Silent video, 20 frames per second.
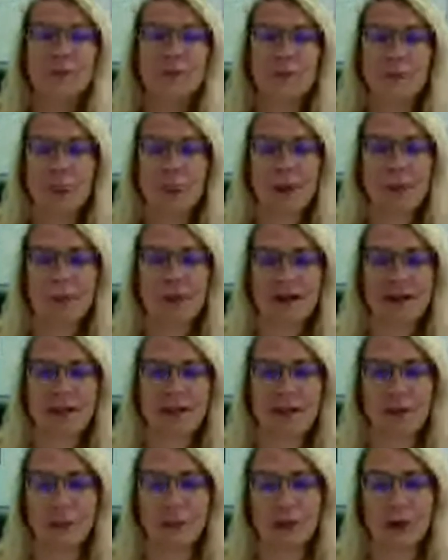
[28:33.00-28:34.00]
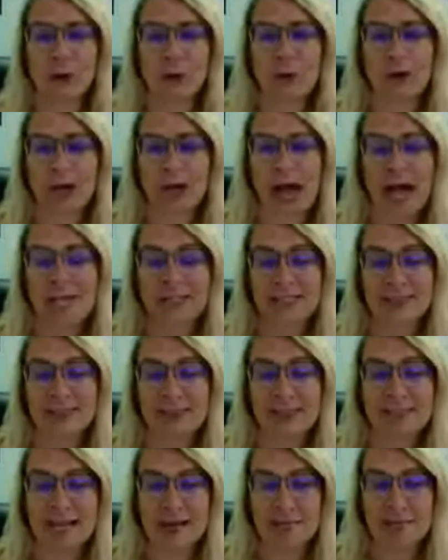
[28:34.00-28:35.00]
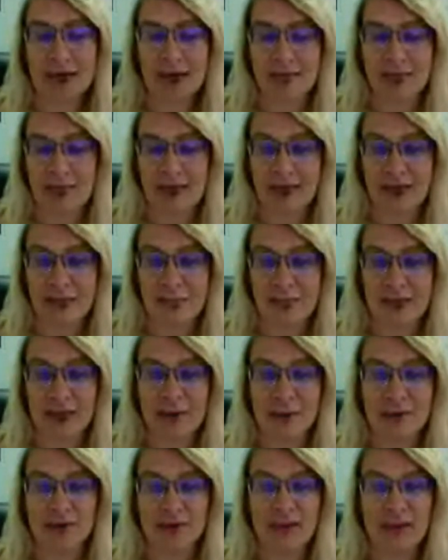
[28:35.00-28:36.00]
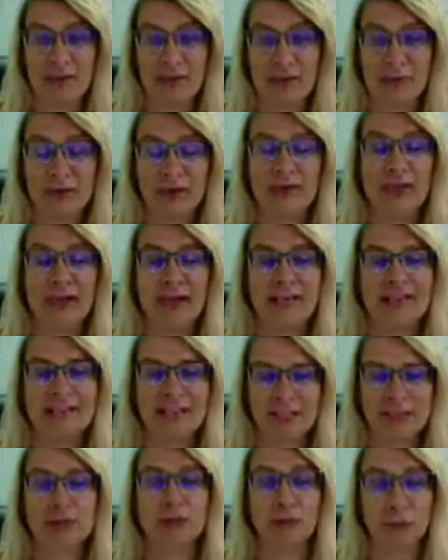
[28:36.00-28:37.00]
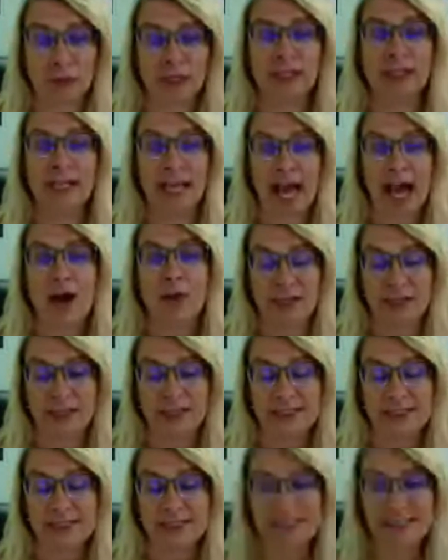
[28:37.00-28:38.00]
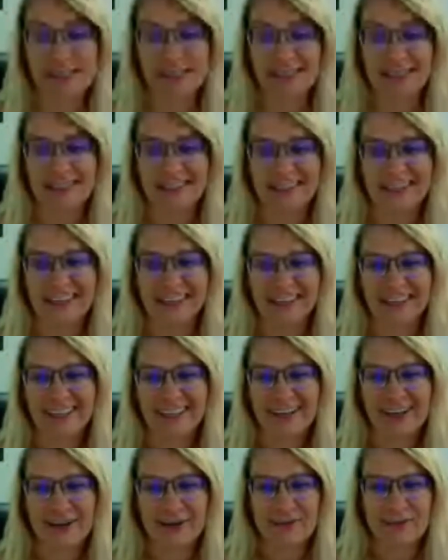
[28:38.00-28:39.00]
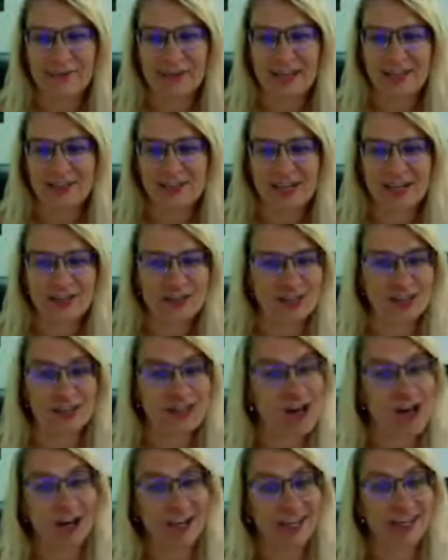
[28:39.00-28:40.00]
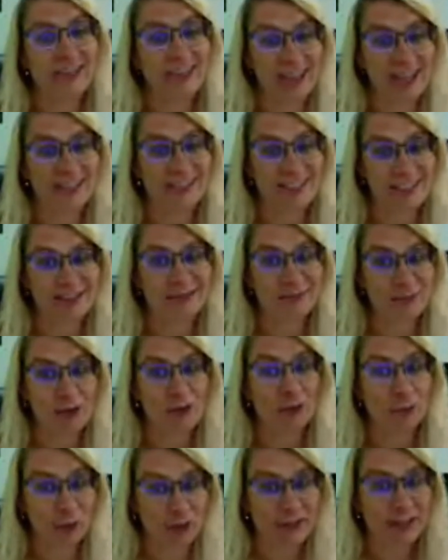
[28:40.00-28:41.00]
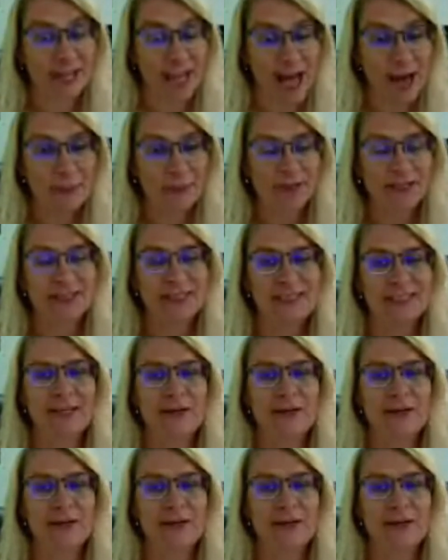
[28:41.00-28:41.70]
but the real work has to be done by them. And when they realize that's really how it is, that's not just talking it, that's what really happens,